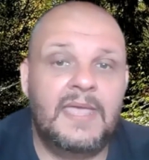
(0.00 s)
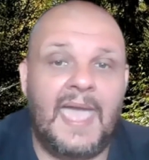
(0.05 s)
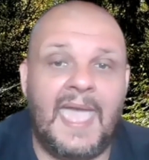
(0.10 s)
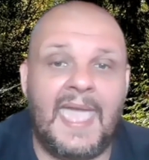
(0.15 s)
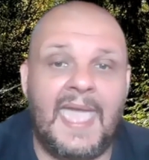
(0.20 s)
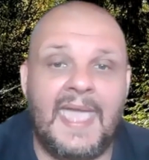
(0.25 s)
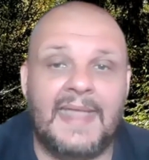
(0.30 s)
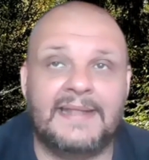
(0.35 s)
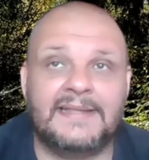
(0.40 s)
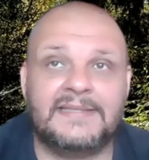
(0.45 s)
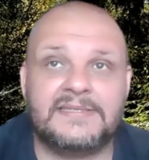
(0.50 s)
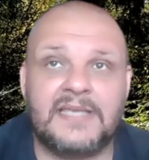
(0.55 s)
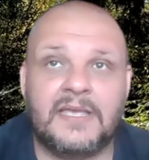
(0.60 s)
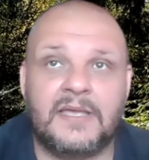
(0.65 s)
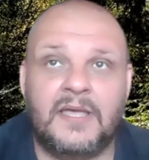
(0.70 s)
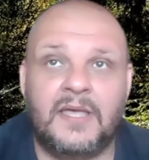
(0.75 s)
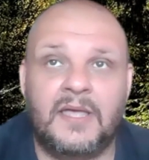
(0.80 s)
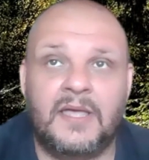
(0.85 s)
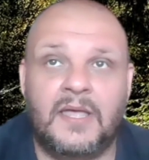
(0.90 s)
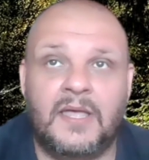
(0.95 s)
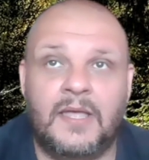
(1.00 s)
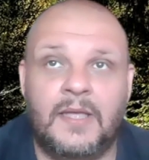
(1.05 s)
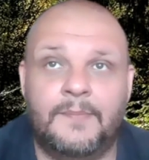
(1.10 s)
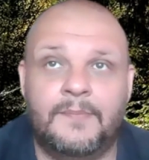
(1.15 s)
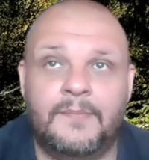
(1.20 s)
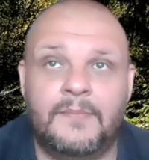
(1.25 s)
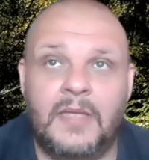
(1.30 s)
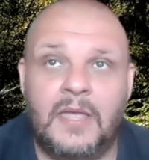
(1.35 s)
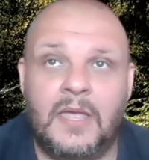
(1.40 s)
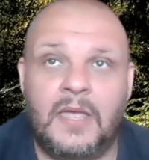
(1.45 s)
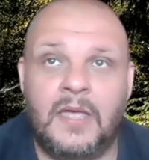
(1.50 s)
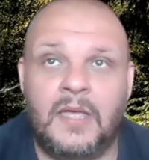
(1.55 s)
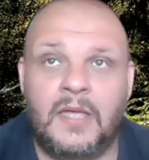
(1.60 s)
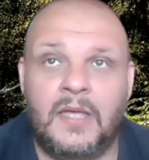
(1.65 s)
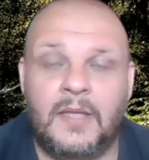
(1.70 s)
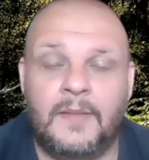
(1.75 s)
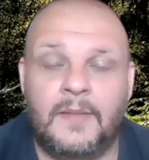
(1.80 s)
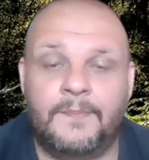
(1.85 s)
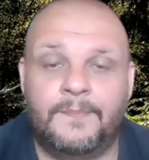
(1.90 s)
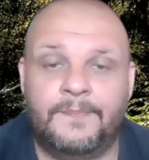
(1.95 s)
And, um,
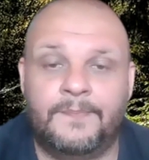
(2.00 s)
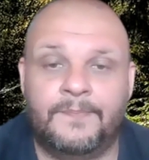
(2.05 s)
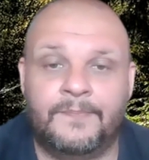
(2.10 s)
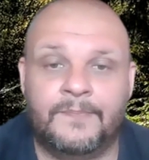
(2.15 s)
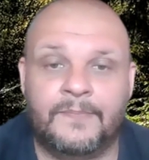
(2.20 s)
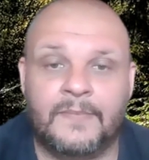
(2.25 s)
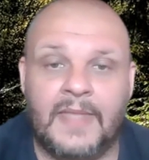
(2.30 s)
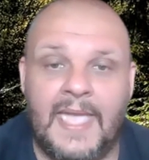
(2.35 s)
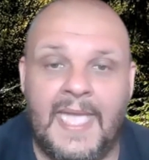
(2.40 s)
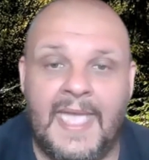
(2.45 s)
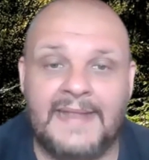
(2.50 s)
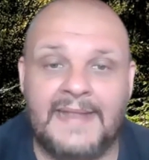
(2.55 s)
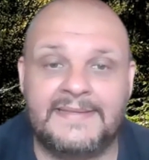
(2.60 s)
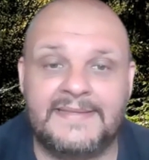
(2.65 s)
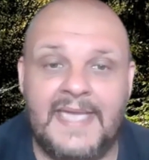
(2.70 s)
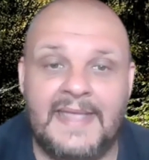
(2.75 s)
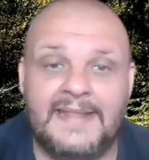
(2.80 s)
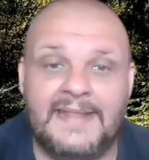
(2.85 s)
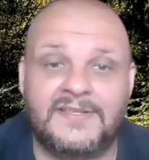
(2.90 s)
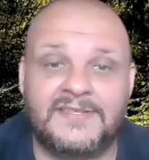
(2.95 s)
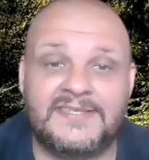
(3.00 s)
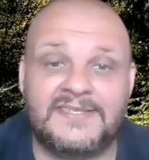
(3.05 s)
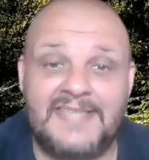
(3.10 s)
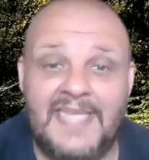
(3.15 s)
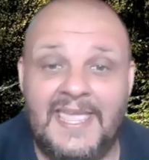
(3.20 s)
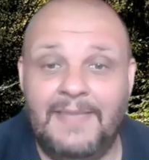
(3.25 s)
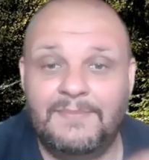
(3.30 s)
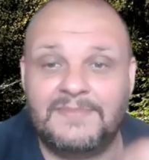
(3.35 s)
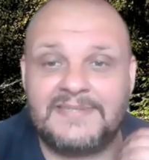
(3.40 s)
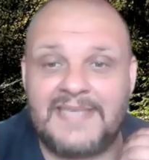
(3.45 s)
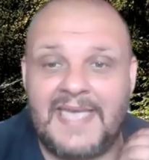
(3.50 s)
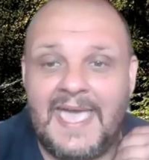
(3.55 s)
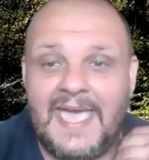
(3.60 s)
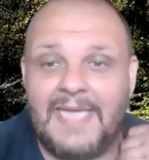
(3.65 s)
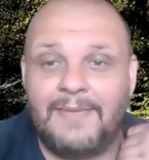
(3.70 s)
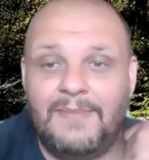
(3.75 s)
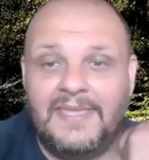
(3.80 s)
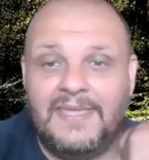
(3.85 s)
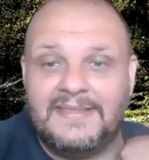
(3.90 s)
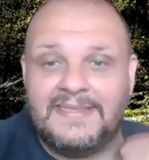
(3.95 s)
um, and at the same
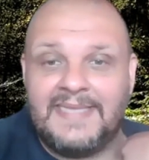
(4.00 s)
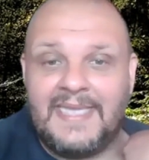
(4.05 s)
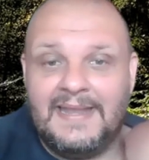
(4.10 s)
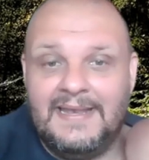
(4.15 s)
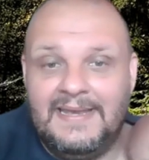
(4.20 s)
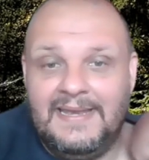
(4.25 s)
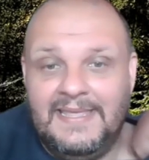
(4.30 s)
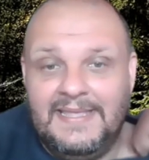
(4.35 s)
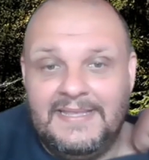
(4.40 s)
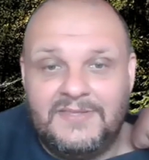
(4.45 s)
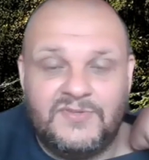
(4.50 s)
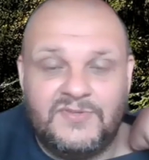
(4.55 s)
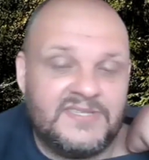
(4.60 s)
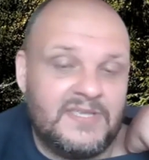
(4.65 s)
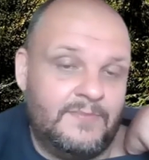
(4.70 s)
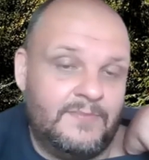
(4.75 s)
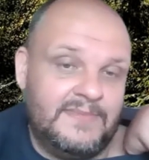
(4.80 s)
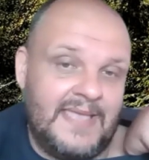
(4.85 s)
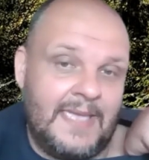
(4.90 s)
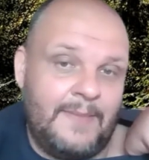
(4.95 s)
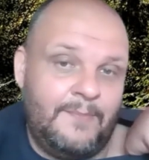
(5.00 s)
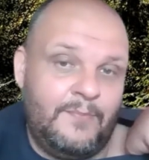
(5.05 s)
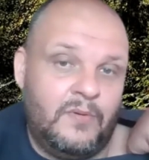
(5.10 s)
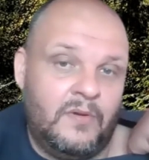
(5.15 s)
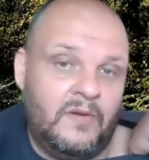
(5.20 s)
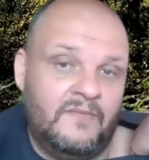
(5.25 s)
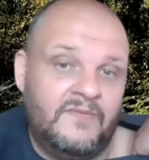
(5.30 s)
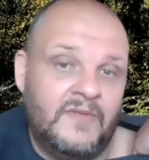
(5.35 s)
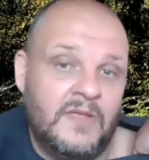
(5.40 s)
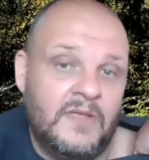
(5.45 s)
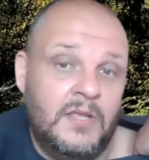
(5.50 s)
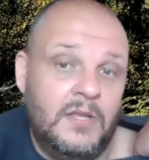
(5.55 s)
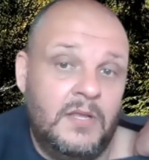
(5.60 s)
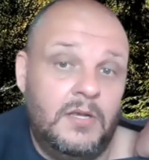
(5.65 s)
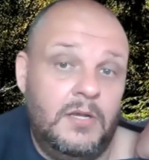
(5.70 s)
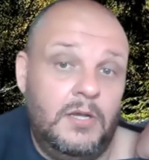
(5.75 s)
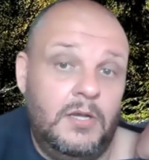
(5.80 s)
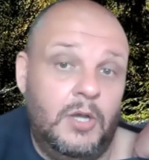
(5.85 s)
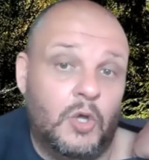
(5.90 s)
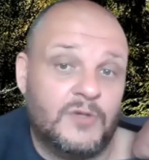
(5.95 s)
time, it can lead to some type of
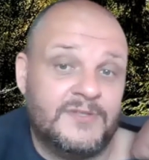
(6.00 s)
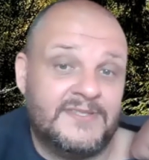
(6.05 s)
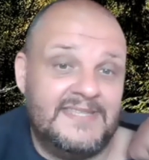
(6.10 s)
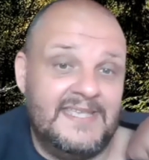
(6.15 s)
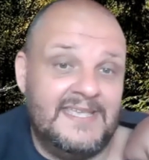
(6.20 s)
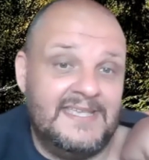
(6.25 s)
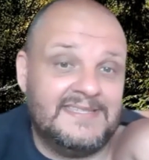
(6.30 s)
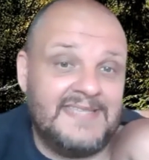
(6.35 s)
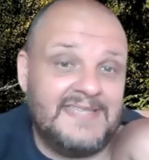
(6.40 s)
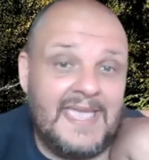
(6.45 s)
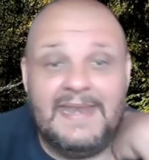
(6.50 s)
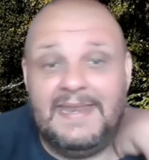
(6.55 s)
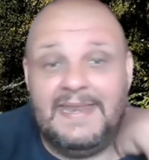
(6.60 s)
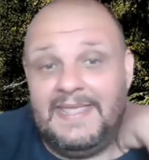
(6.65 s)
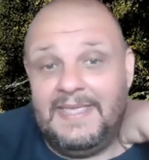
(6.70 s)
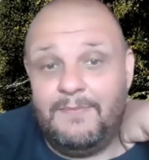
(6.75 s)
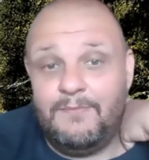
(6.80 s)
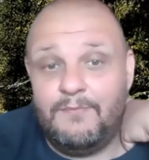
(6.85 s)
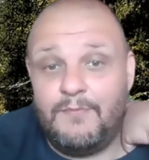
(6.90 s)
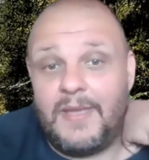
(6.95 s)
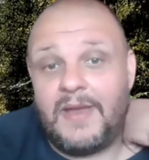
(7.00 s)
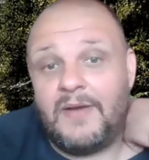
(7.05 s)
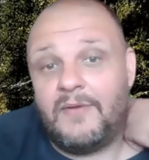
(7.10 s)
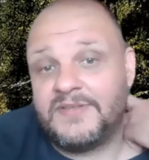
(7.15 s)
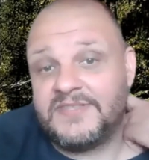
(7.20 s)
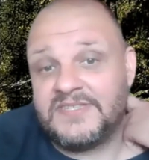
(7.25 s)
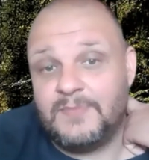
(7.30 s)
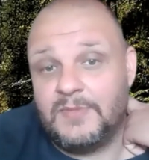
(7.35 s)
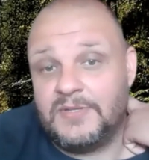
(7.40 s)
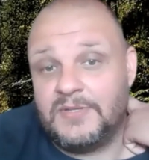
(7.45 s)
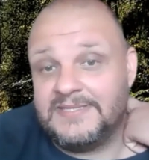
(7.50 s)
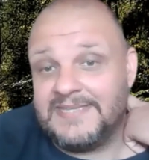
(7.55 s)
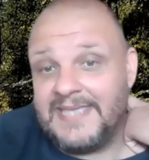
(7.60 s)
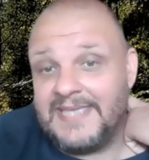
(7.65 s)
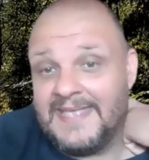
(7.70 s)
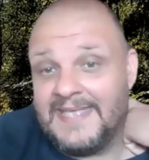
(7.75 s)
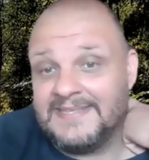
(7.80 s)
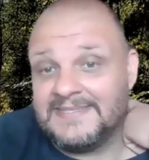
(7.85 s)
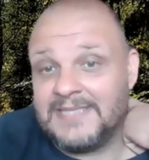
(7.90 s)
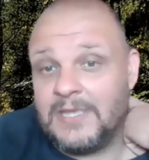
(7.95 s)
losses and embarrassment
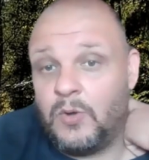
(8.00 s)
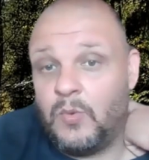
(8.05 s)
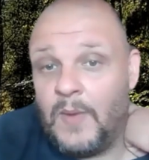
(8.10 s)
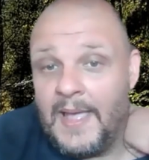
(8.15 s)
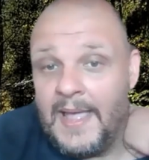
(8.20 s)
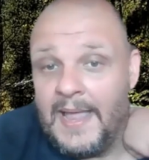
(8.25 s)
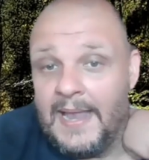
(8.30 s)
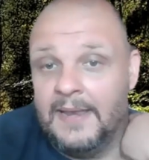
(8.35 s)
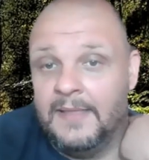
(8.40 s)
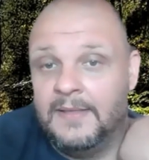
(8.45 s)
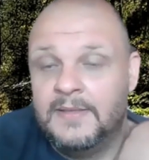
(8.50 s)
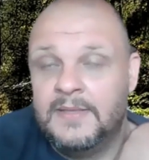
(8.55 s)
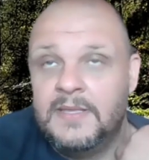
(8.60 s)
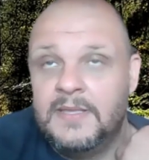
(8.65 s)
as well.